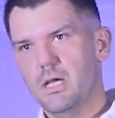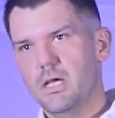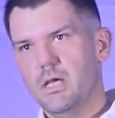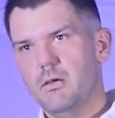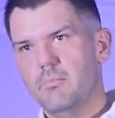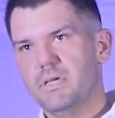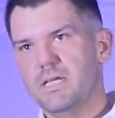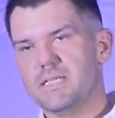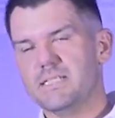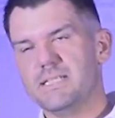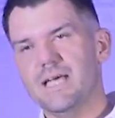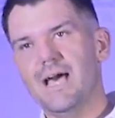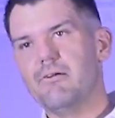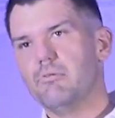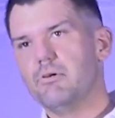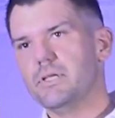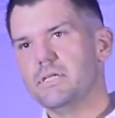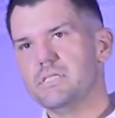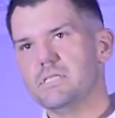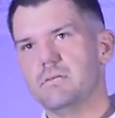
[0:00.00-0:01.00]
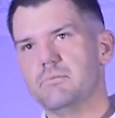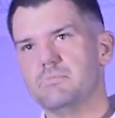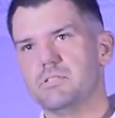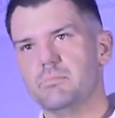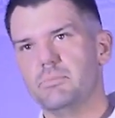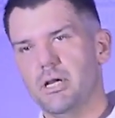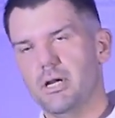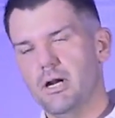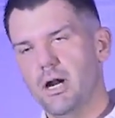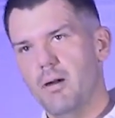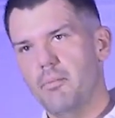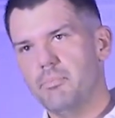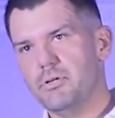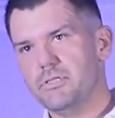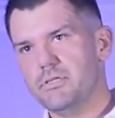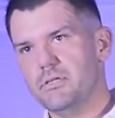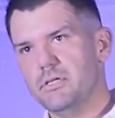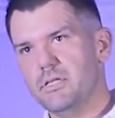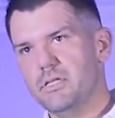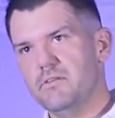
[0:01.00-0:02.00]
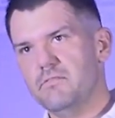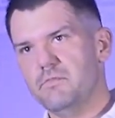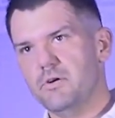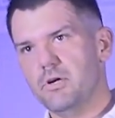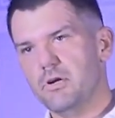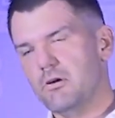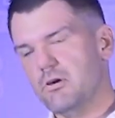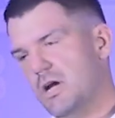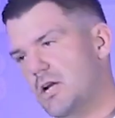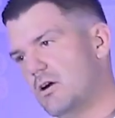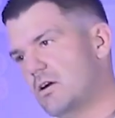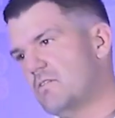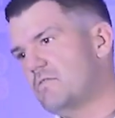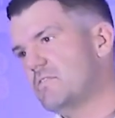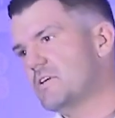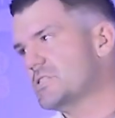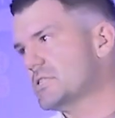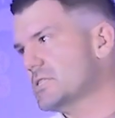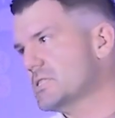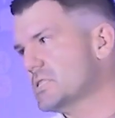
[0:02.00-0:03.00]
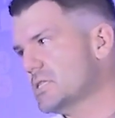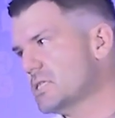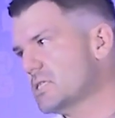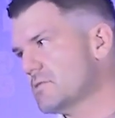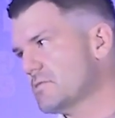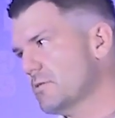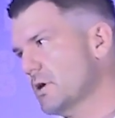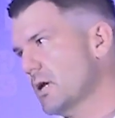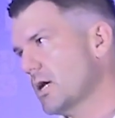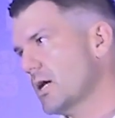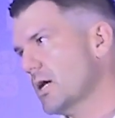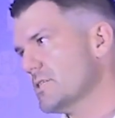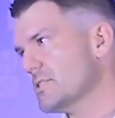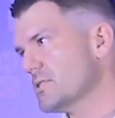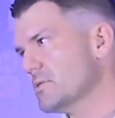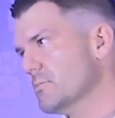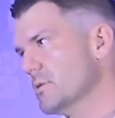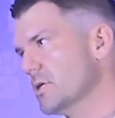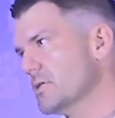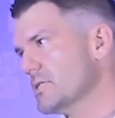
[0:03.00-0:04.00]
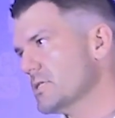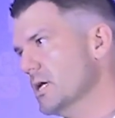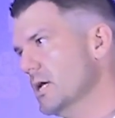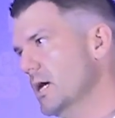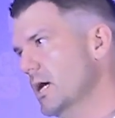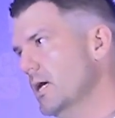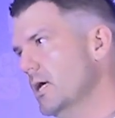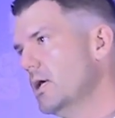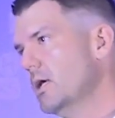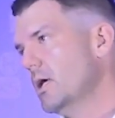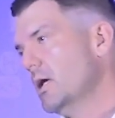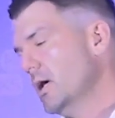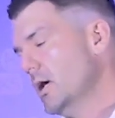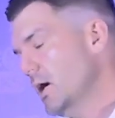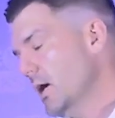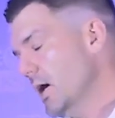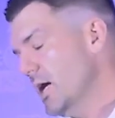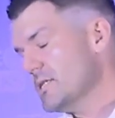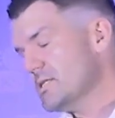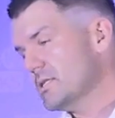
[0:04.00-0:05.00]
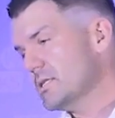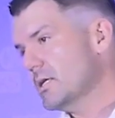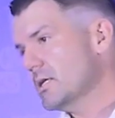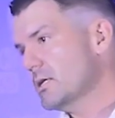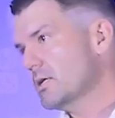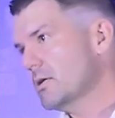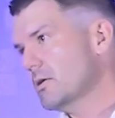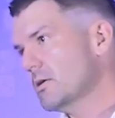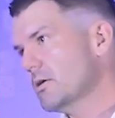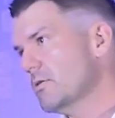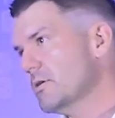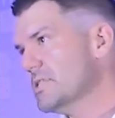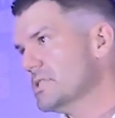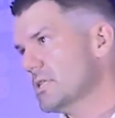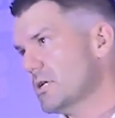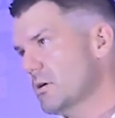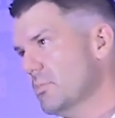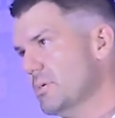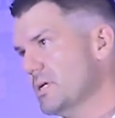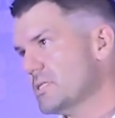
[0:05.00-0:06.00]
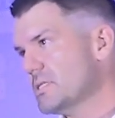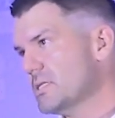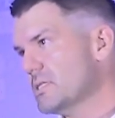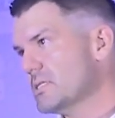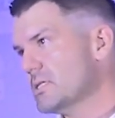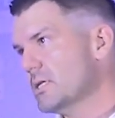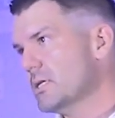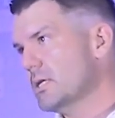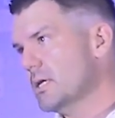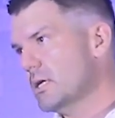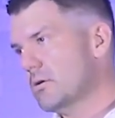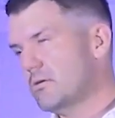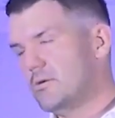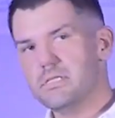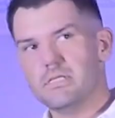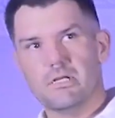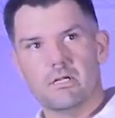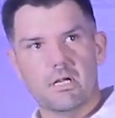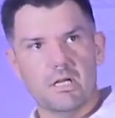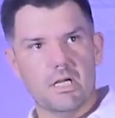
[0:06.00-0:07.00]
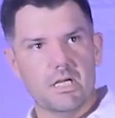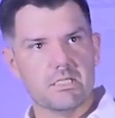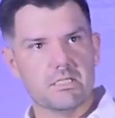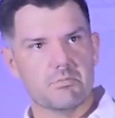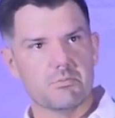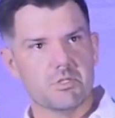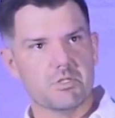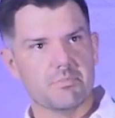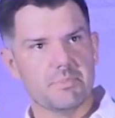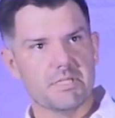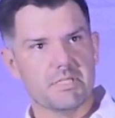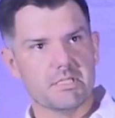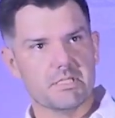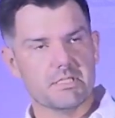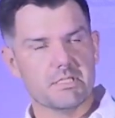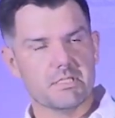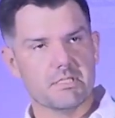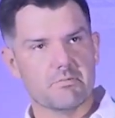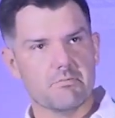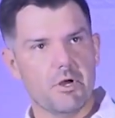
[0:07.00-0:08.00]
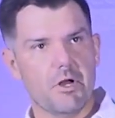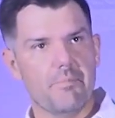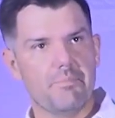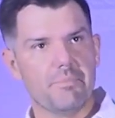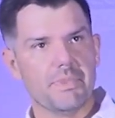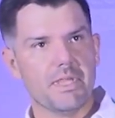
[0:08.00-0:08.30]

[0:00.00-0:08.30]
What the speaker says: because that really seems to be our opportunity for greater efficiencies for our customers. Honestly, to increase their business and increase their customers' business as well.